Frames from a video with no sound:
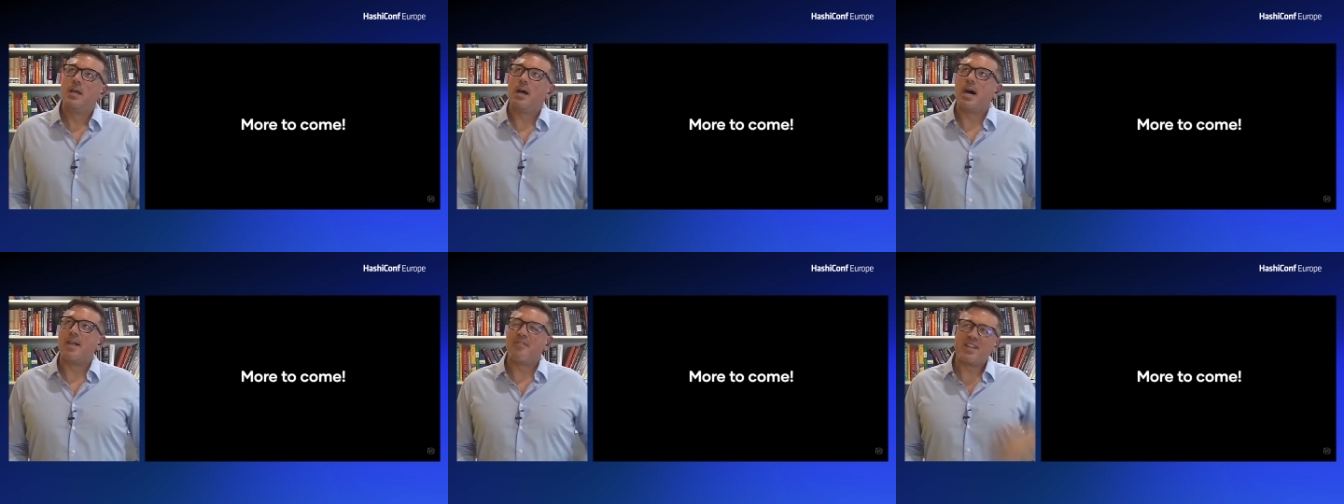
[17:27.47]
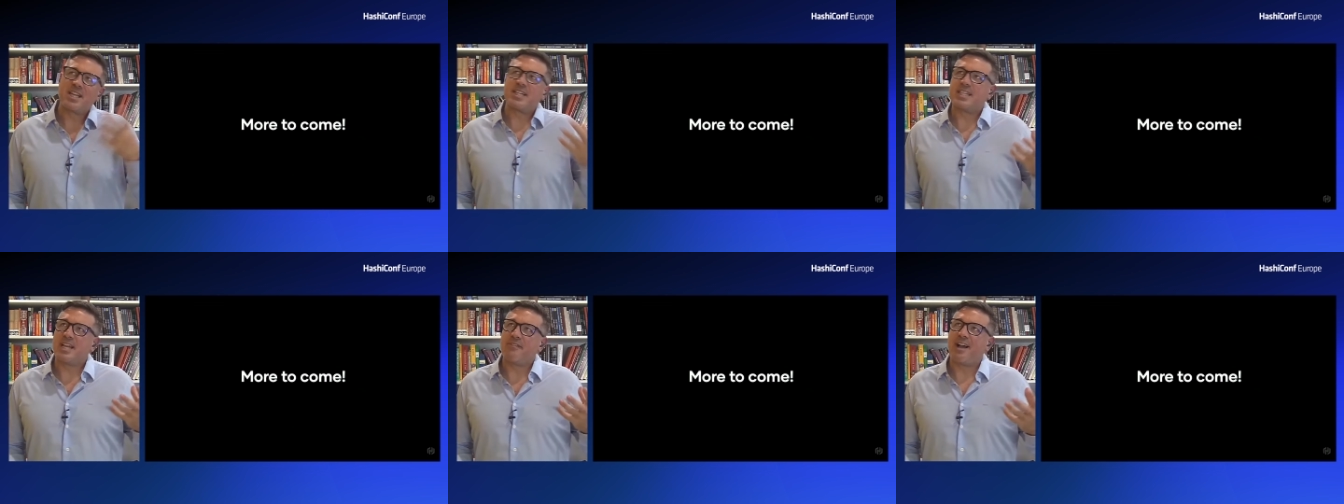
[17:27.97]
uh, this
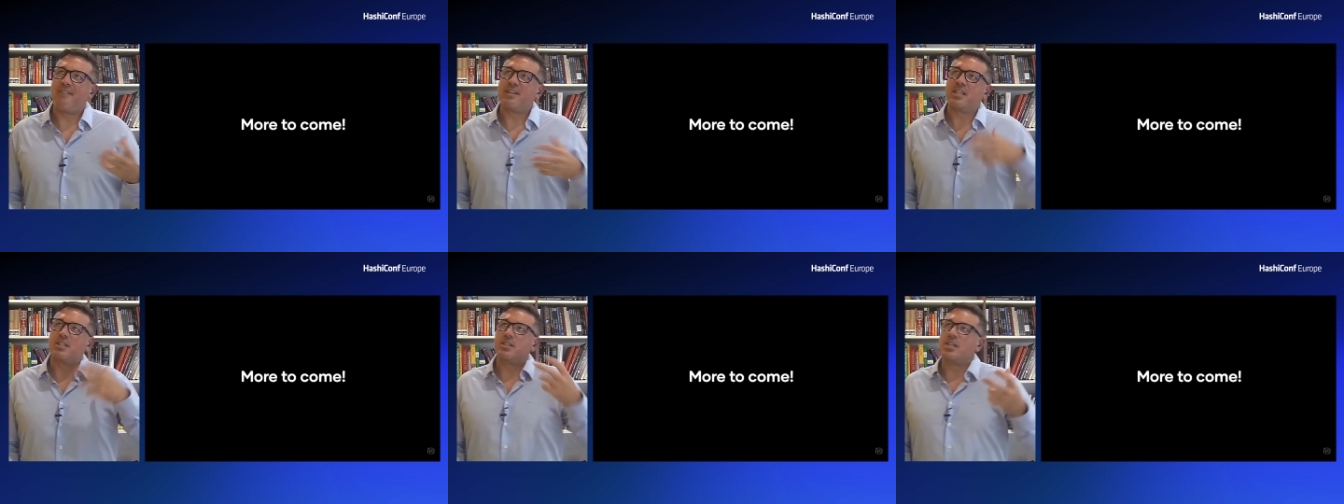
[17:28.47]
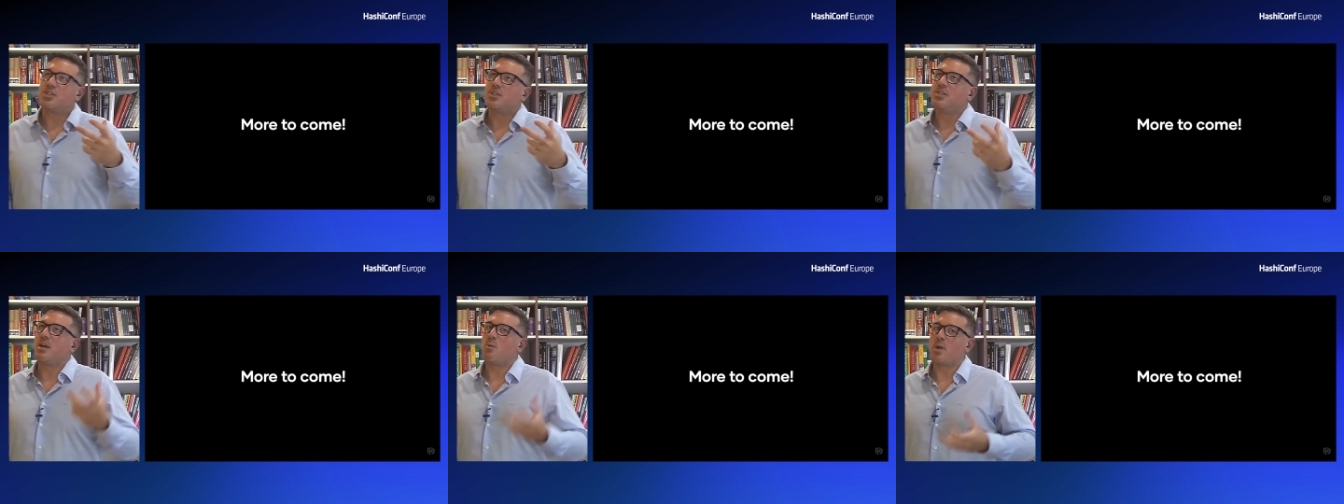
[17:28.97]
idea of having
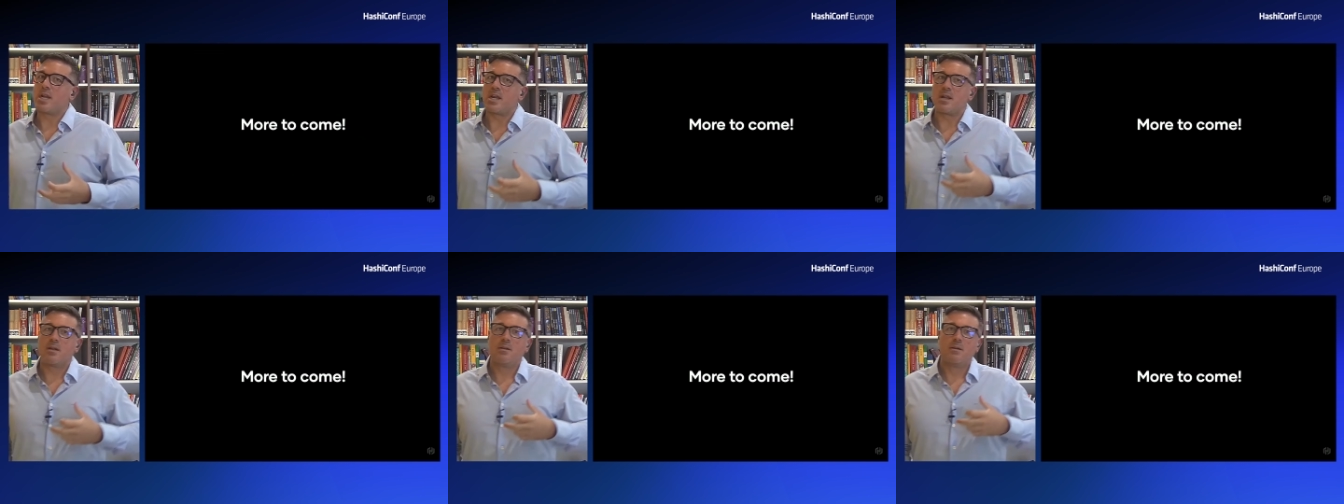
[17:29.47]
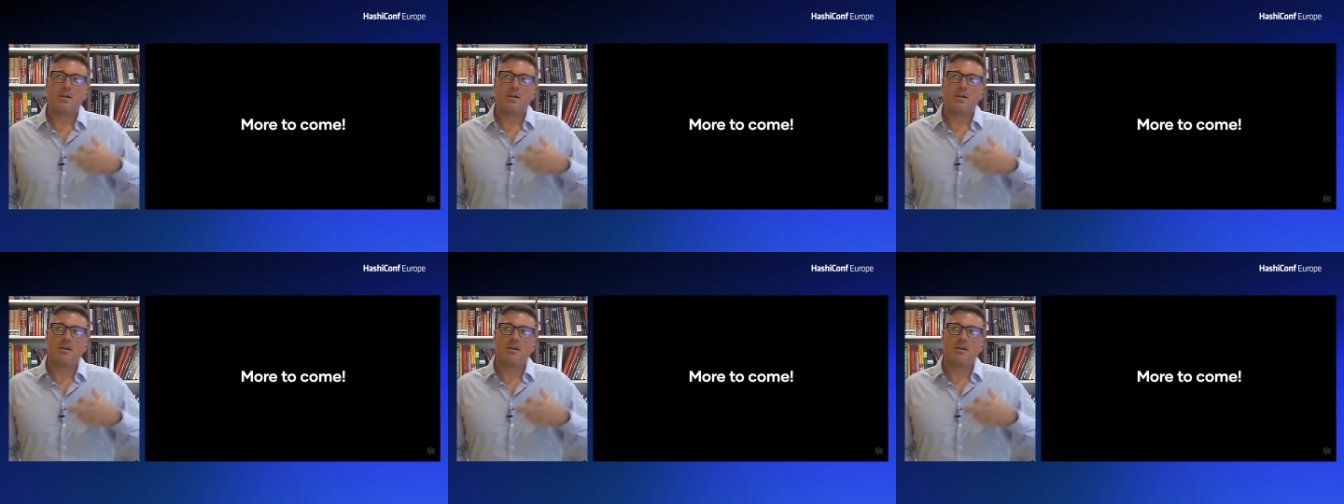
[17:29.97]
conditions that we